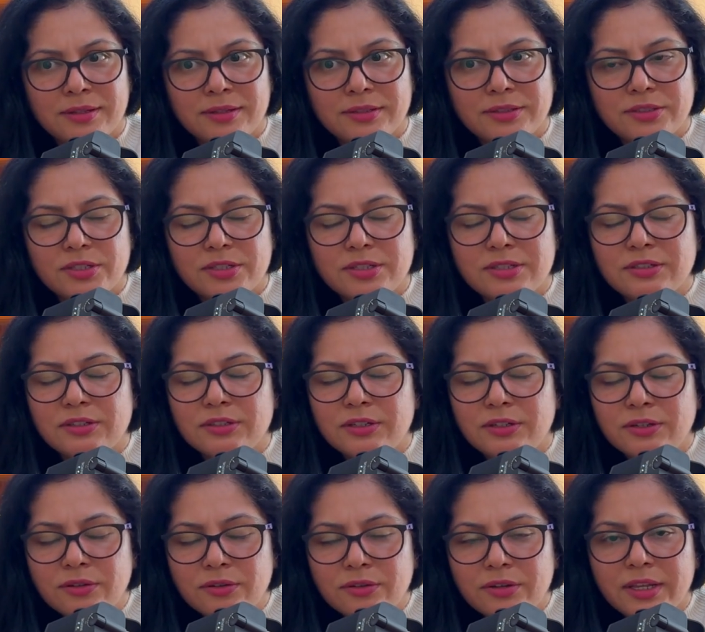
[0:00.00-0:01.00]
Just to
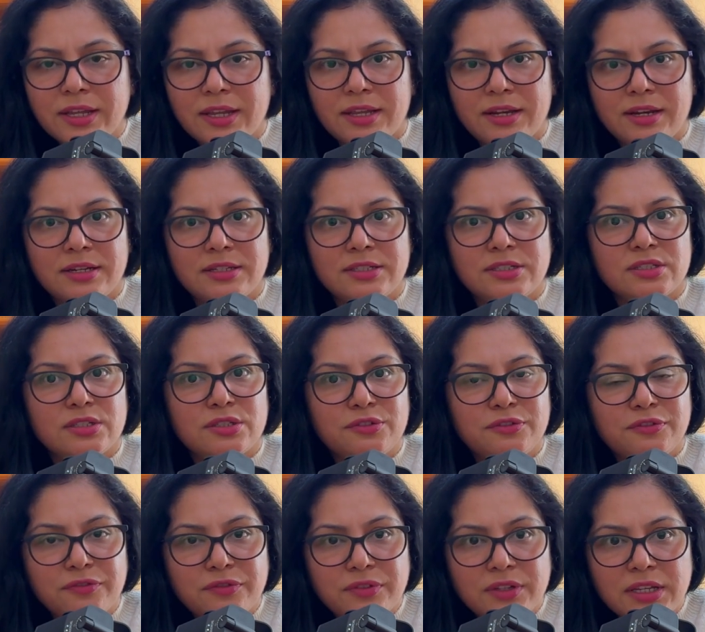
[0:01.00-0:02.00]
look at it, just
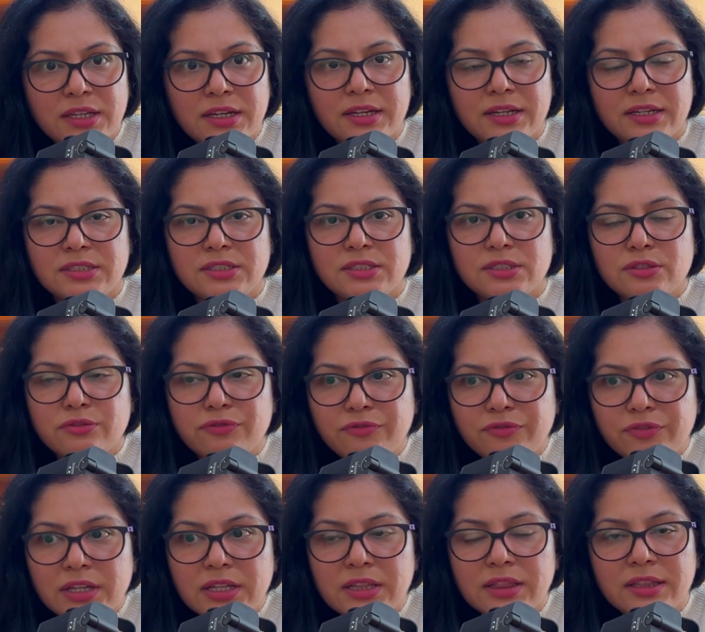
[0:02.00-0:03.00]
feel
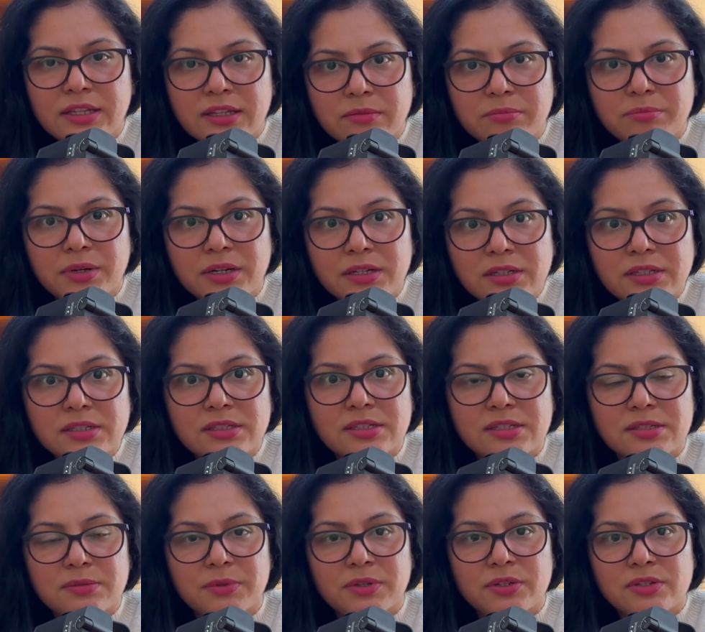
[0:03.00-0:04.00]
the
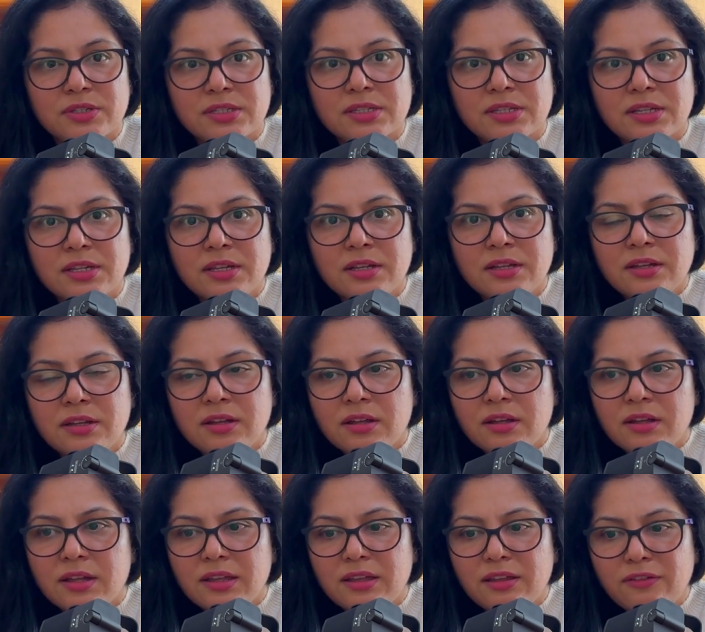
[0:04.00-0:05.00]
abundance. Because
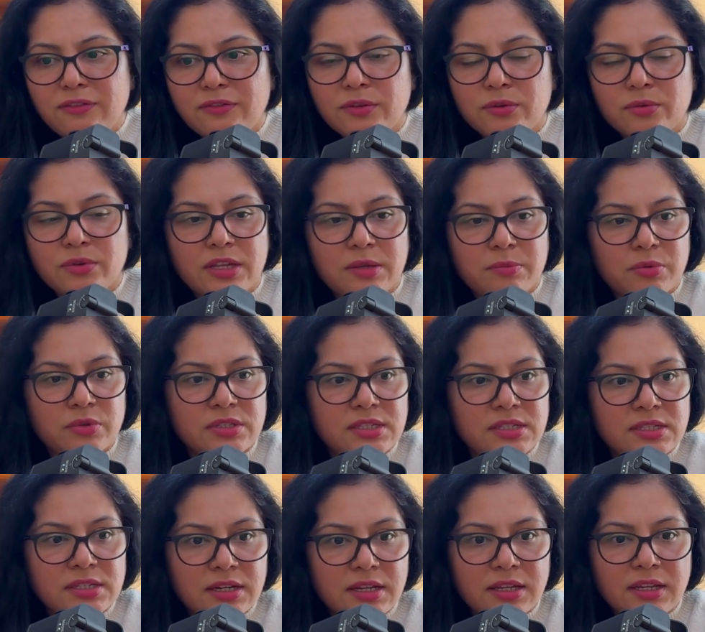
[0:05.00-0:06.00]
if you keep on
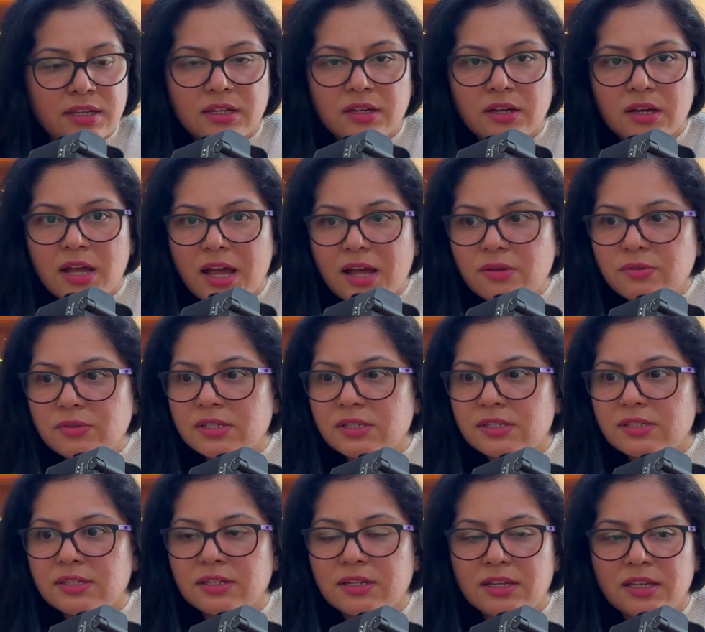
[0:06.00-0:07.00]
sitting in your
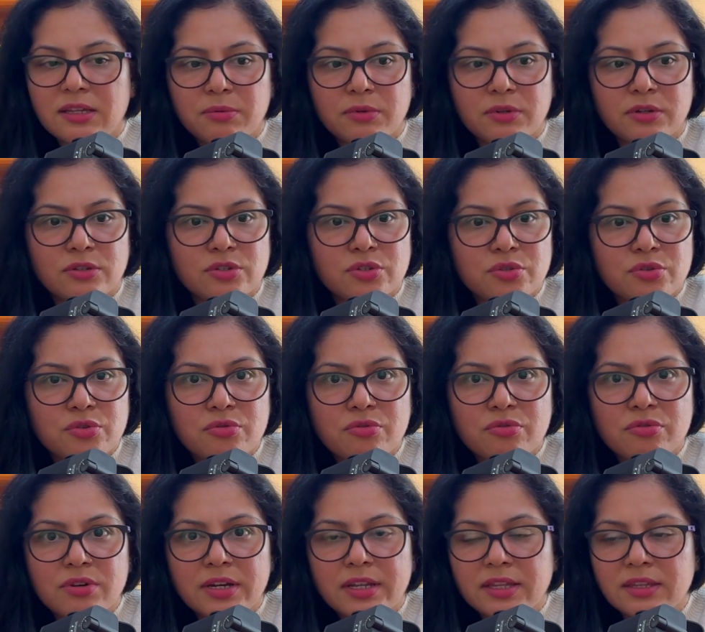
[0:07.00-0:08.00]
houses and keep on
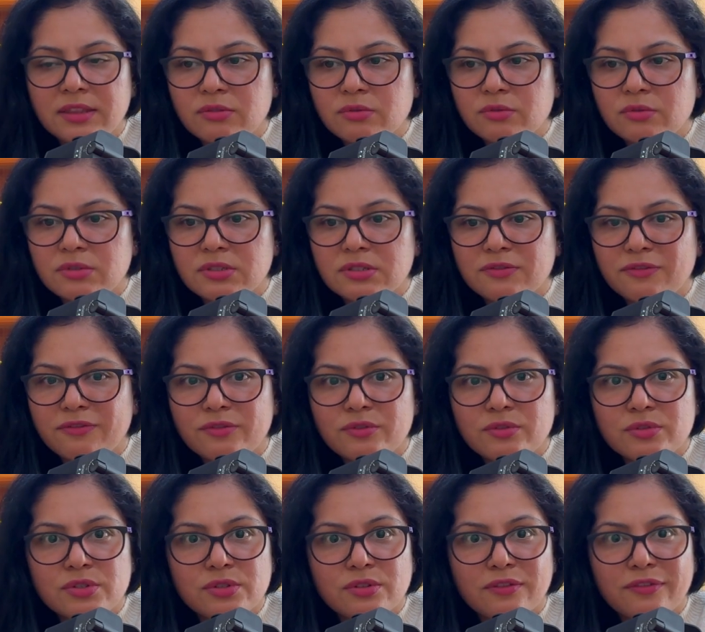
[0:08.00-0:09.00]
scrolling those
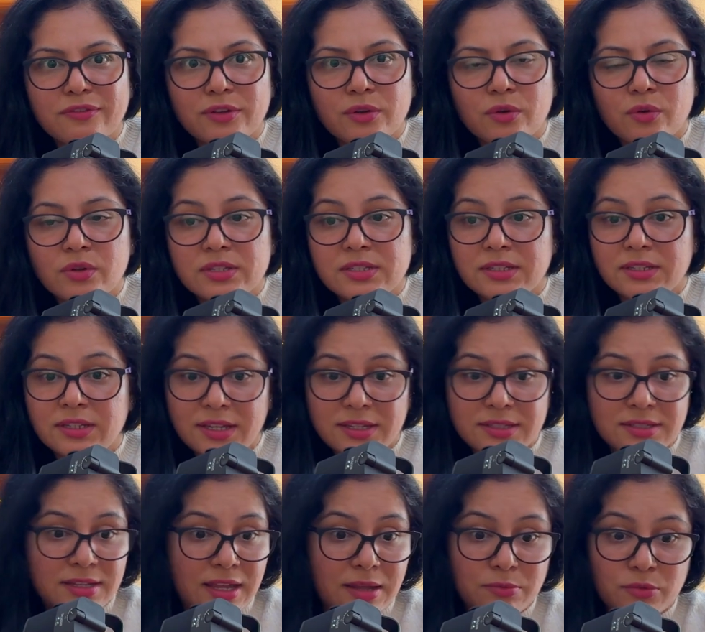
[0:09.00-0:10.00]
phones of yours, and
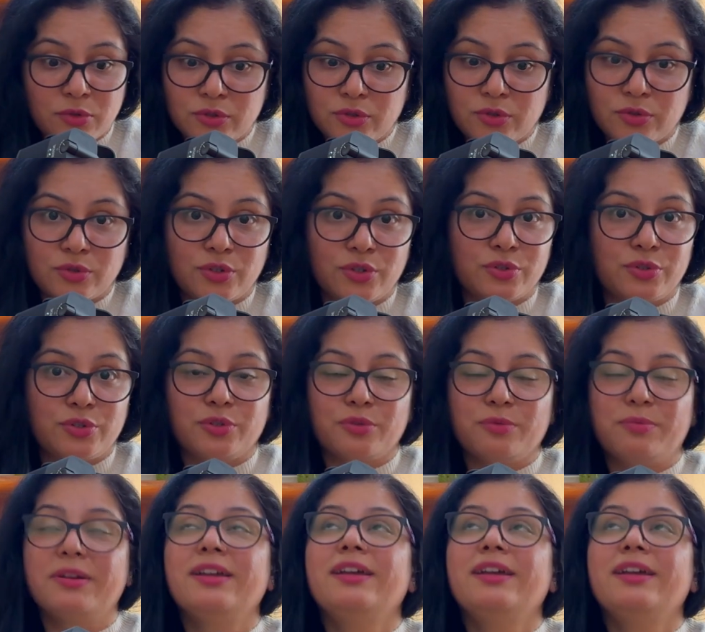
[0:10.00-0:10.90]
yes, I'm also on YouTube,